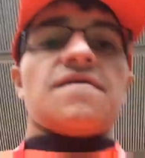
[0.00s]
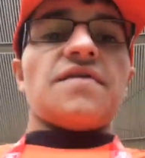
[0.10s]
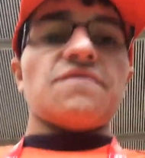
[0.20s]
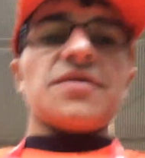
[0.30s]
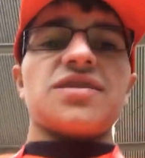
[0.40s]

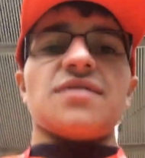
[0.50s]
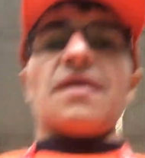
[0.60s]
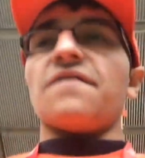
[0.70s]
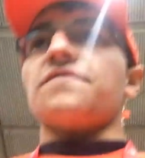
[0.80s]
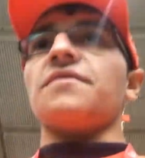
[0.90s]
I've never been to the
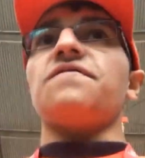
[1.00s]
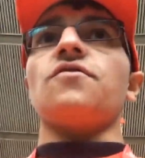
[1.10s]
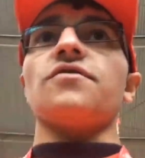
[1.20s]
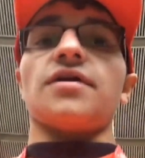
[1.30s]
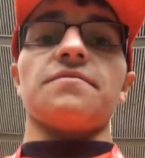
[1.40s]
marathon
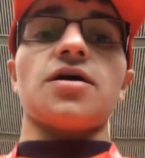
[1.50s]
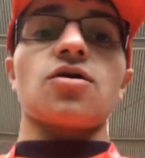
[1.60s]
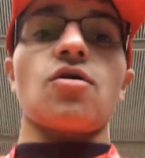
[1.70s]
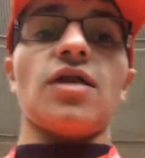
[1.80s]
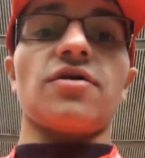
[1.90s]
before and I'm
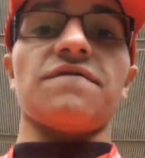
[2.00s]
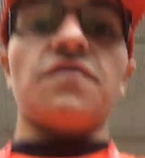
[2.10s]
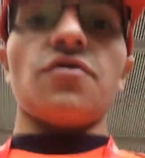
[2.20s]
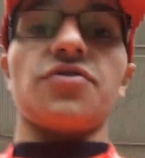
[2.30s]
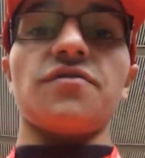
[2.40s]
quite looking
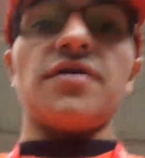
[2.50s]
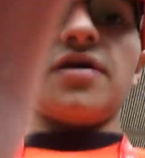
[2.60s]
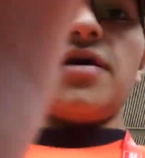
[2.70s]
forward to it.